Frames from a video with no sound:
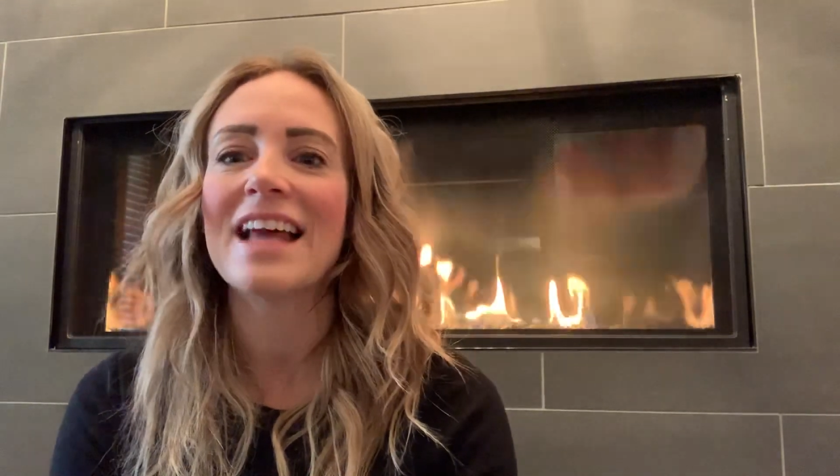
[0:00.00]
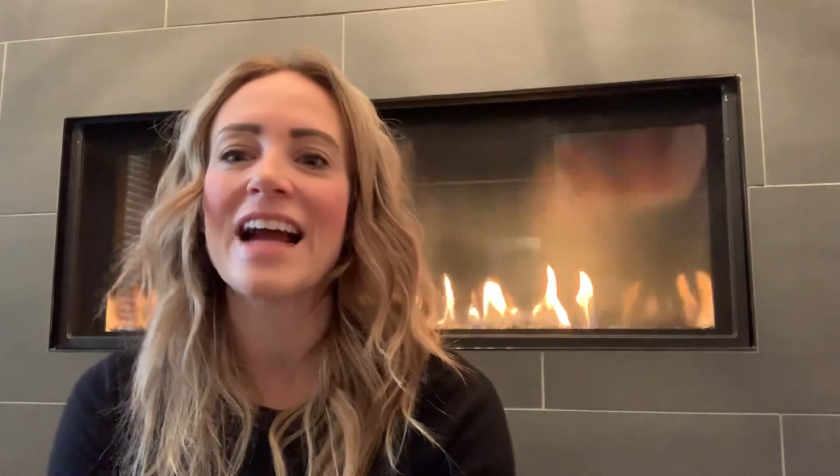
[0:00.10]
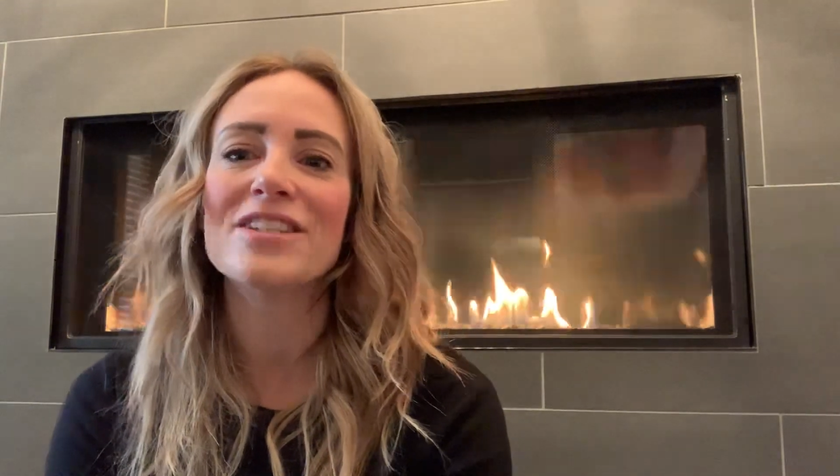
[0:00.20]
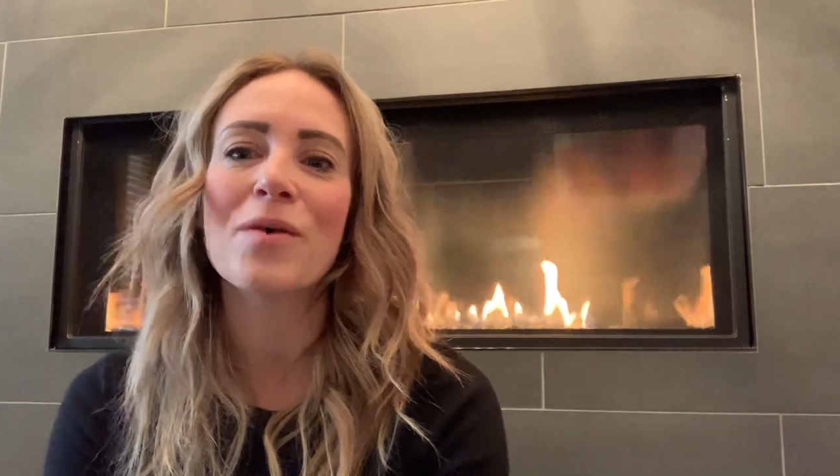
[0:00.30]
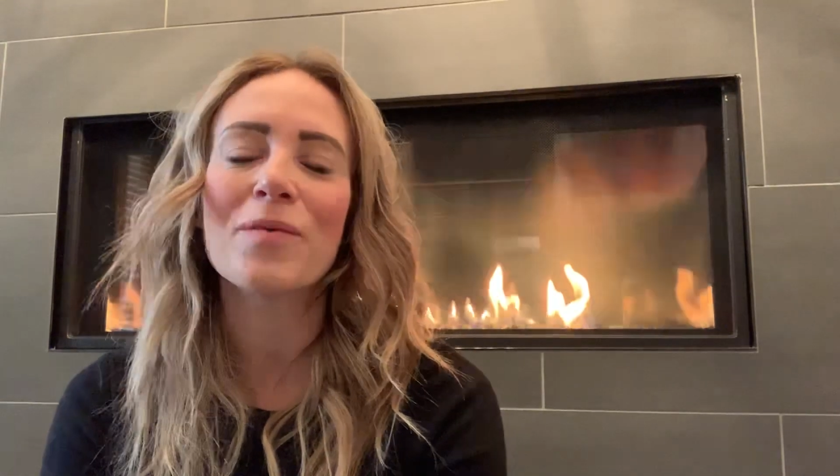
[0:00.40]

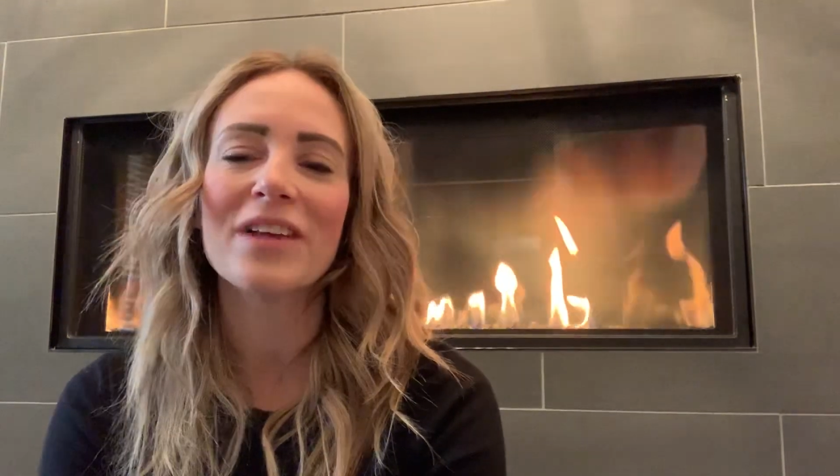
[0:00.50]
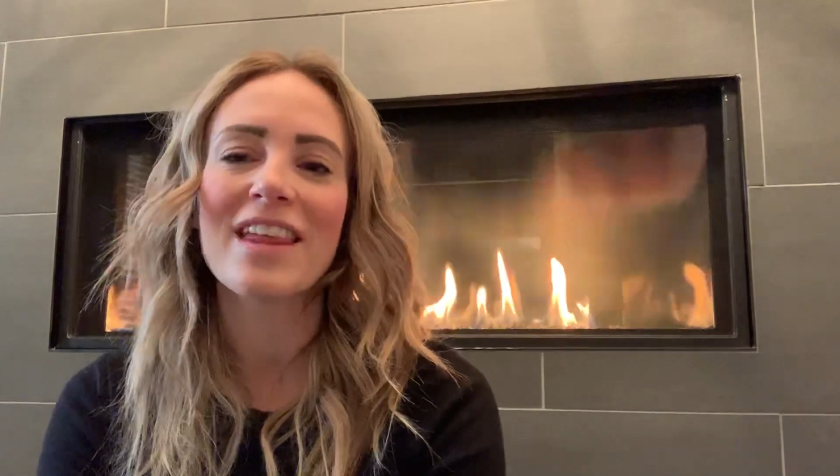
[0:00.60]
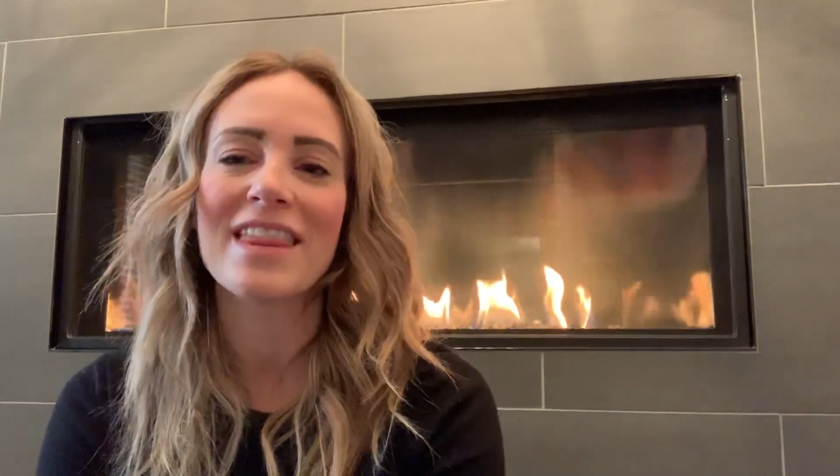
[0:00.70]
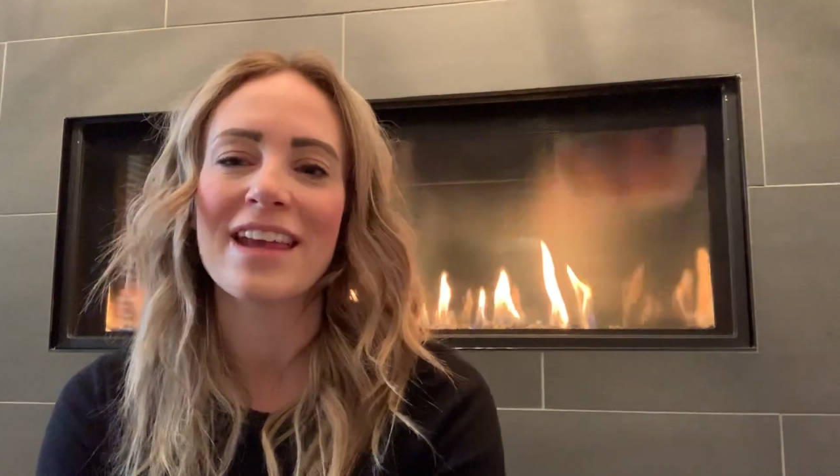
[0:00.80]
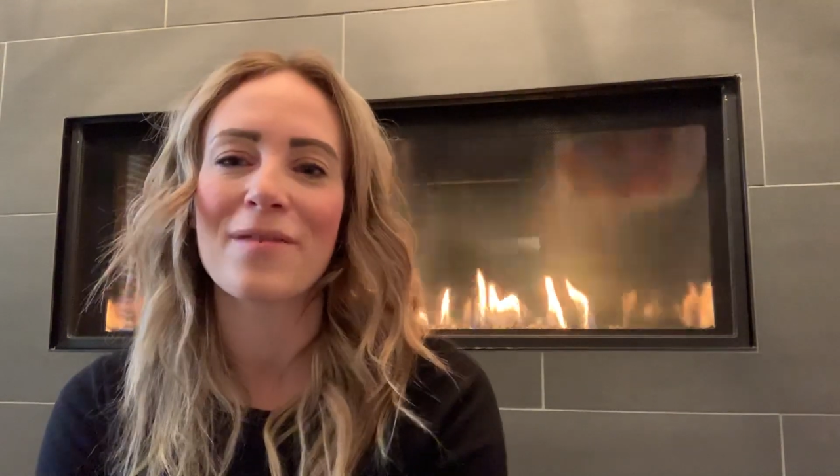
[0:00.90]
I don't
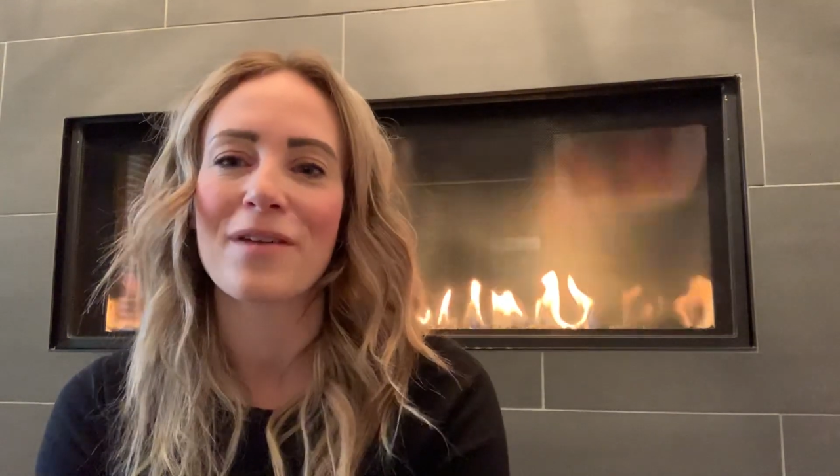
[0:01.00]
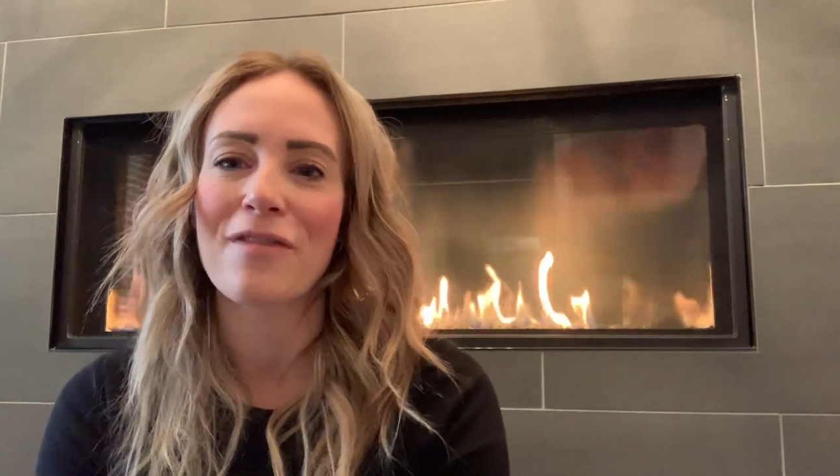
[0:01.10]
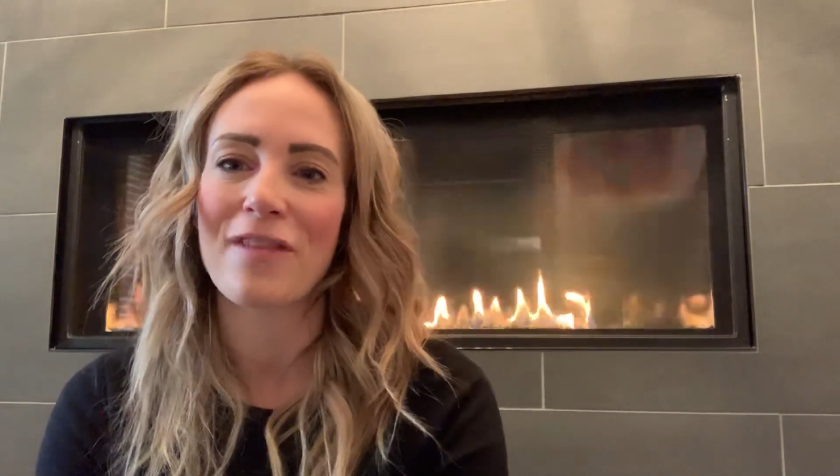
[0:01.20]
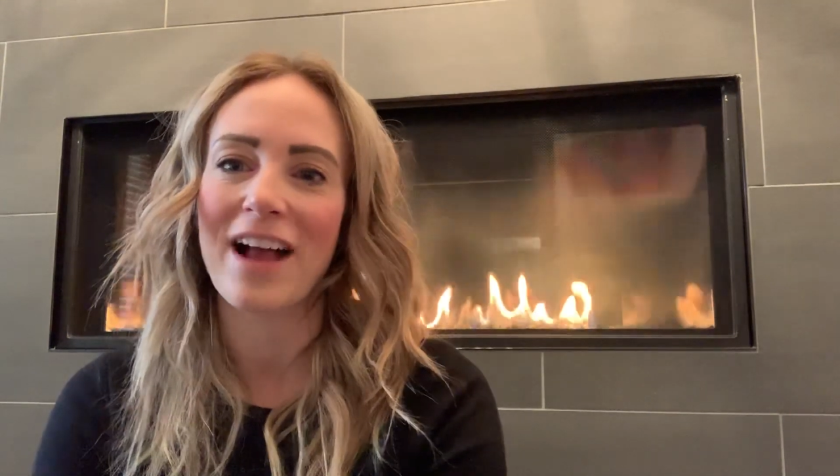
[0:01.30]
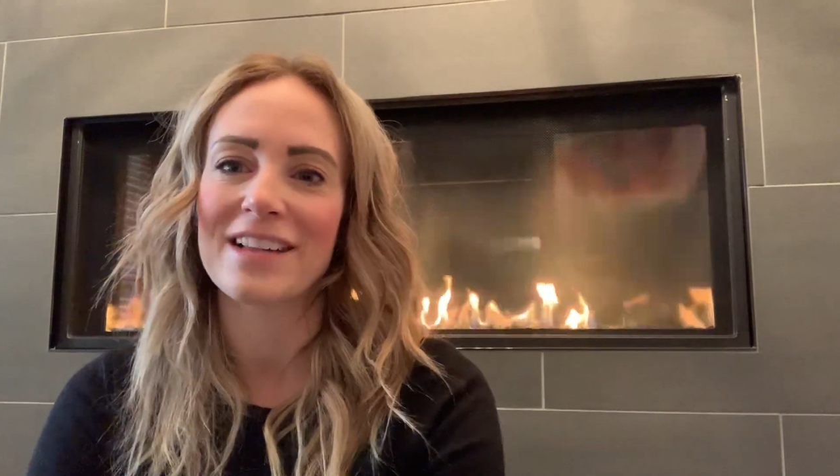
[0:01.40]
really think it
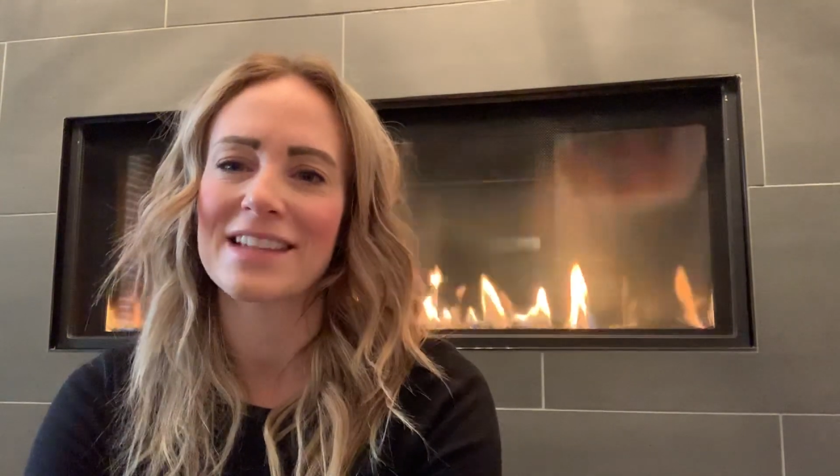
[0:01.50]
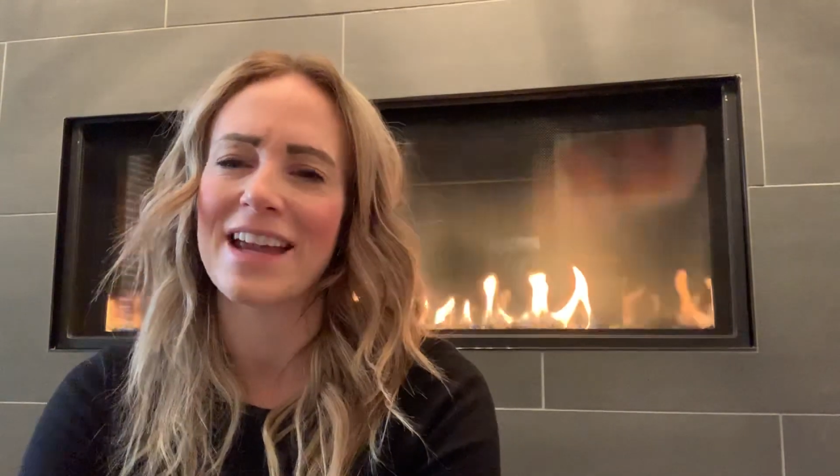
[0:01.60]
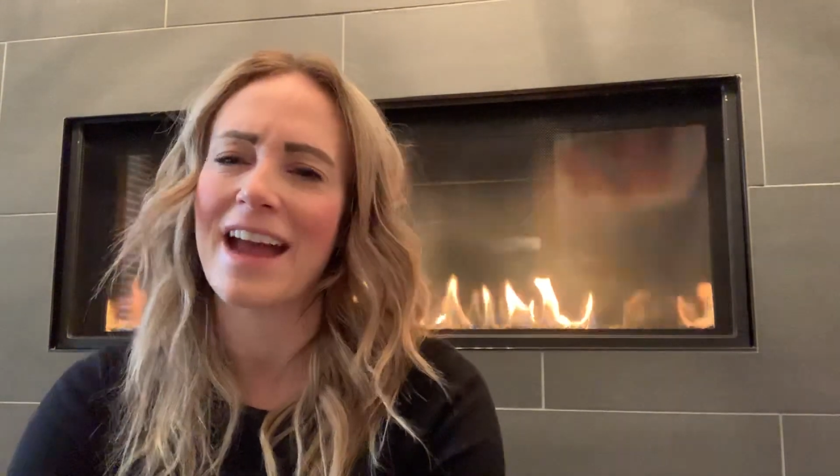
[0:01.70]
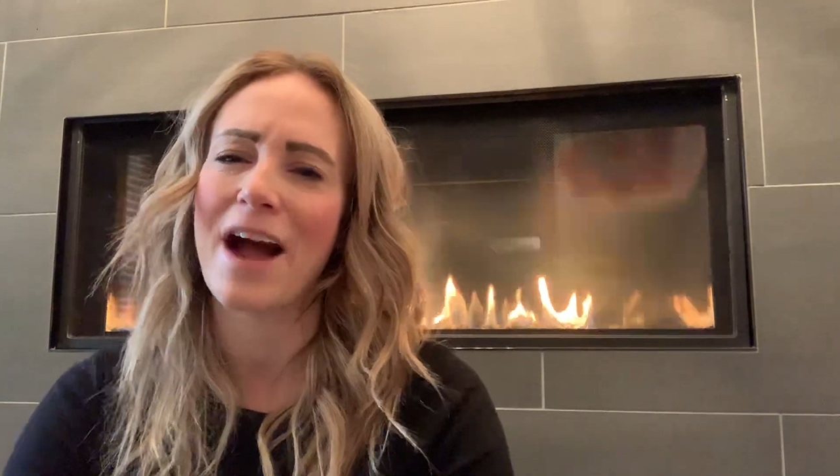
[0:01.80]
reflects like